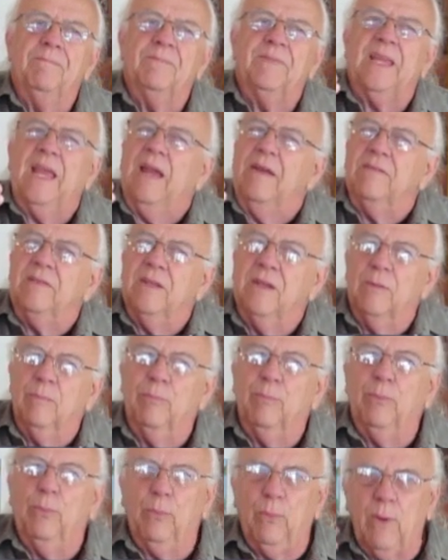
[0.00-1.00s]
gave the
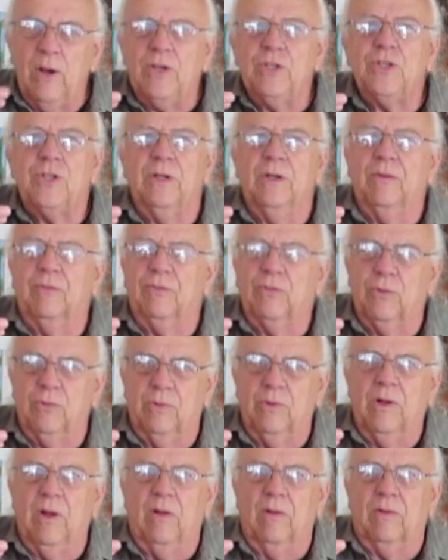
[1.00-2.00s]
impression of
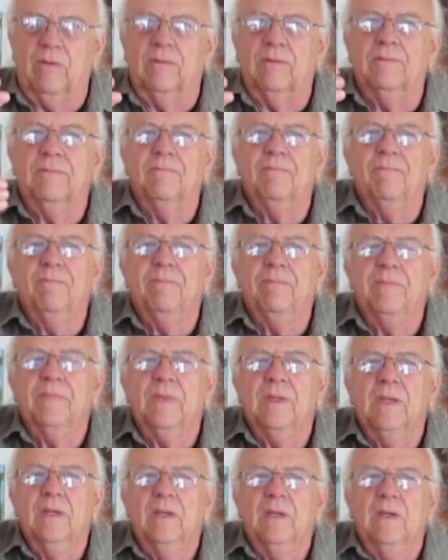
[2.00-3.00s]
true color.
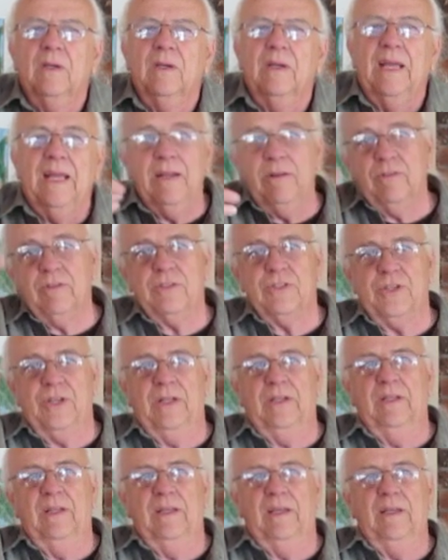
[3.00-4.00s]

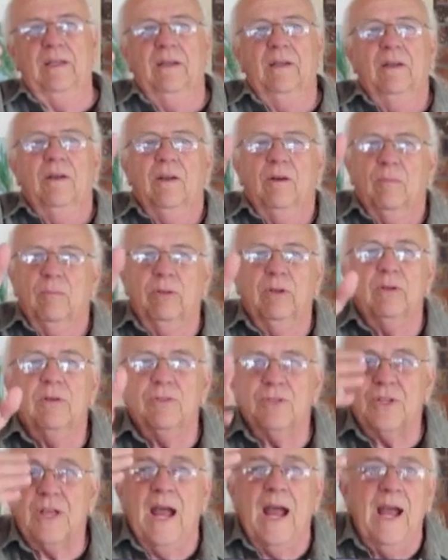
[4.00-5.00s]
Interestingly,
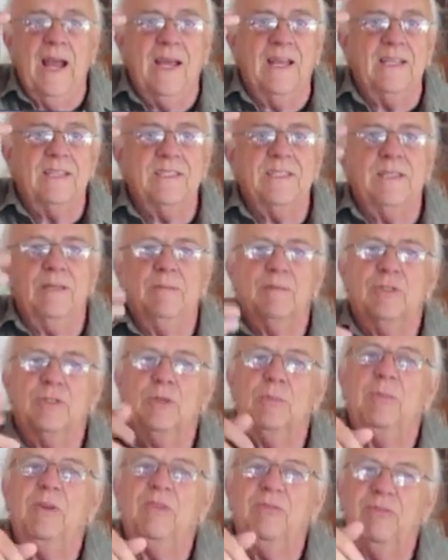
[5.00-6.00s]
blue sky seems
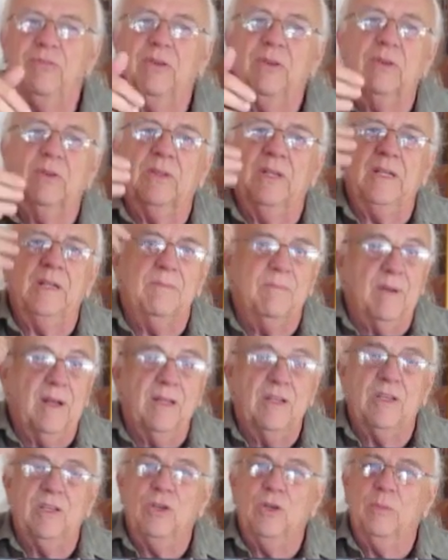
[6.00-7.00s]
to be filled in by
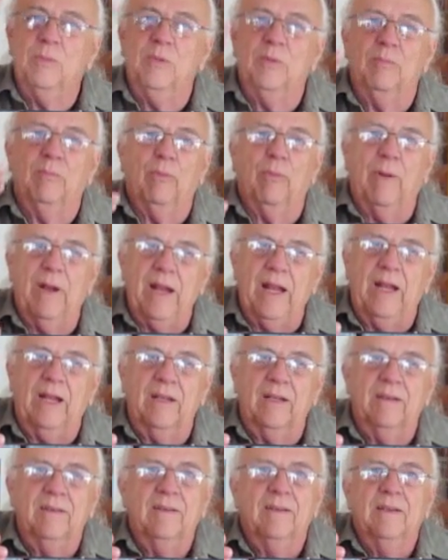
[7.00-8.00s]
the human
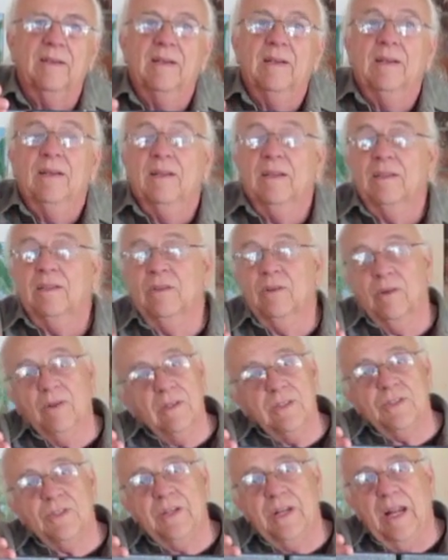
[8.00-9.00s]
brain. There
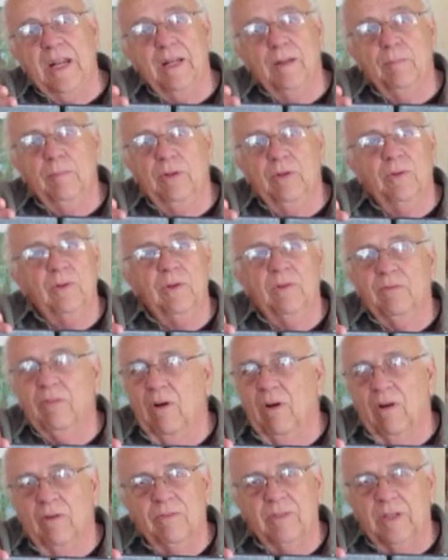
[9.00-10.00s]
isn't any blue
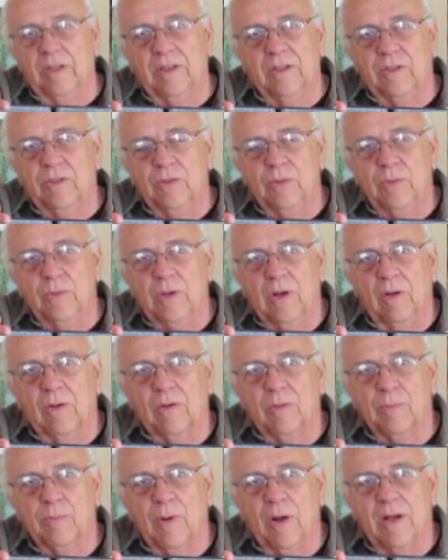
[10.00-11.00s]
involved in a
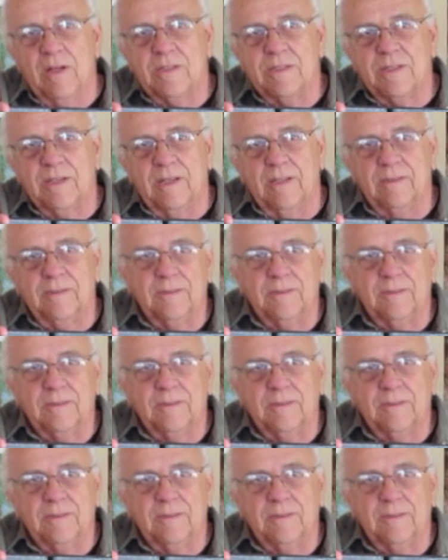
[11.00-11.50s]
2-color process.